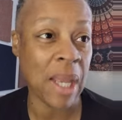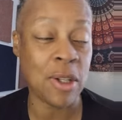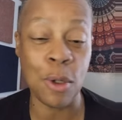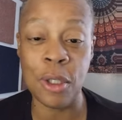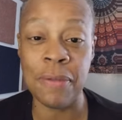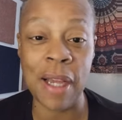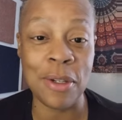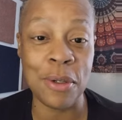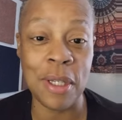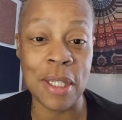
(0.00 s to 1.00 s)
I told you if I
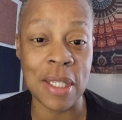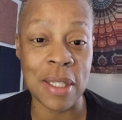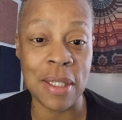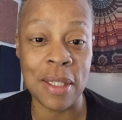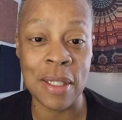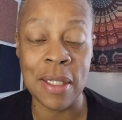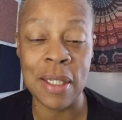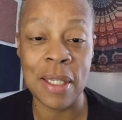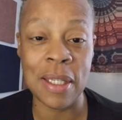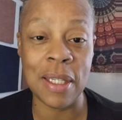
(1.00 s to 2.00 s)
could do this and,
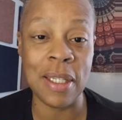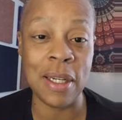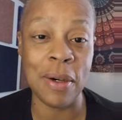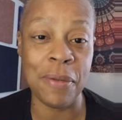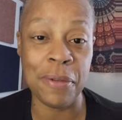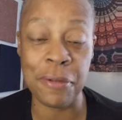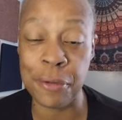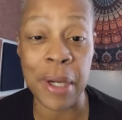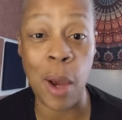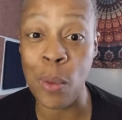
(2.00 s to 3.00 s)
you know, for
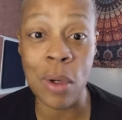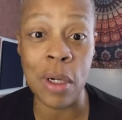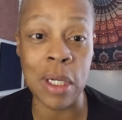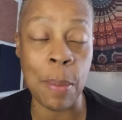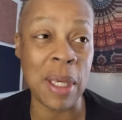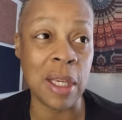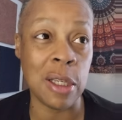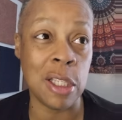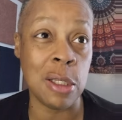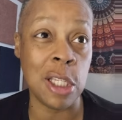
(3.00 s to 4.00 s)
free, I would. I mean,
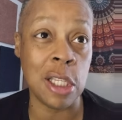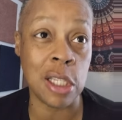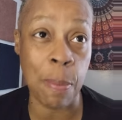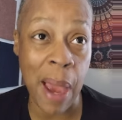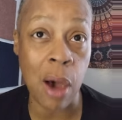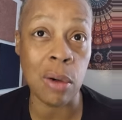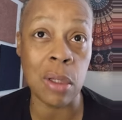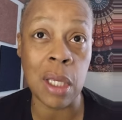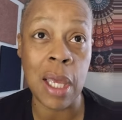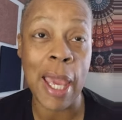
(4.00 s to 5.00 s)
because it's about
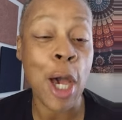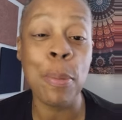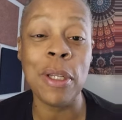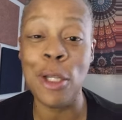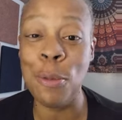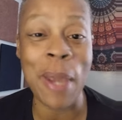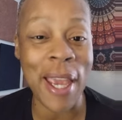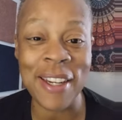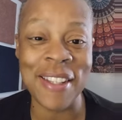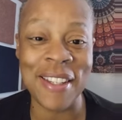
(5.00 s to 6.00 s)
helping
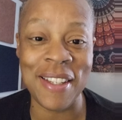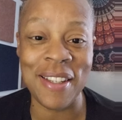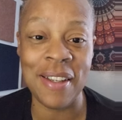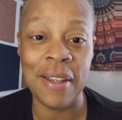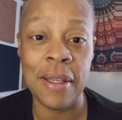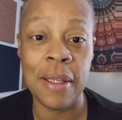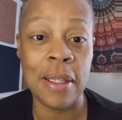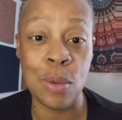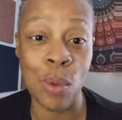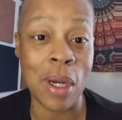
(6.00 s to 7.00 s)
humanity
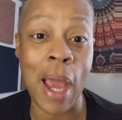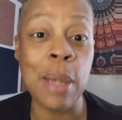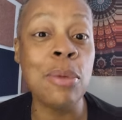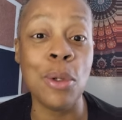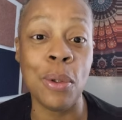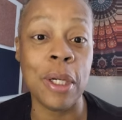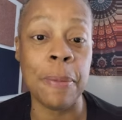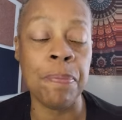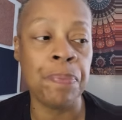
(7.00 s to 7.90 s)
is what I'm doing.